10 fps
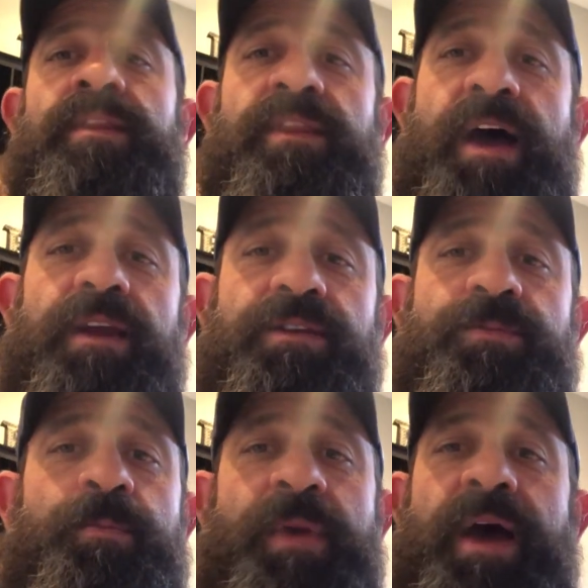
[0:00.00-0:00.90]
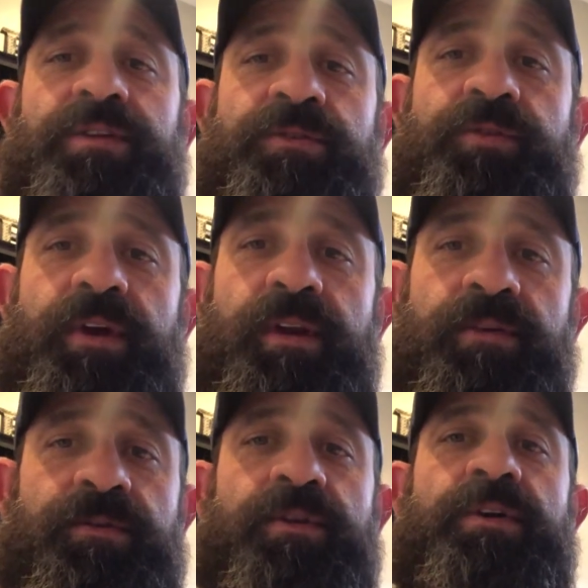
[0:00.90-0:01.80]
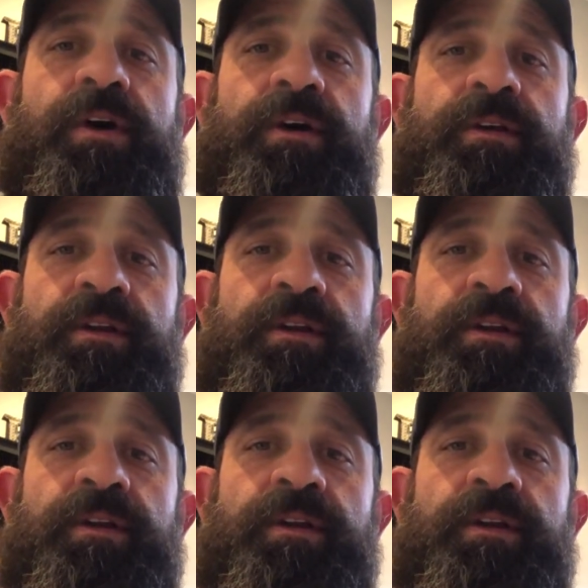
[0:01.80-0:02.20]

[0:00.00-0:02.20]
That is massive training for a dog.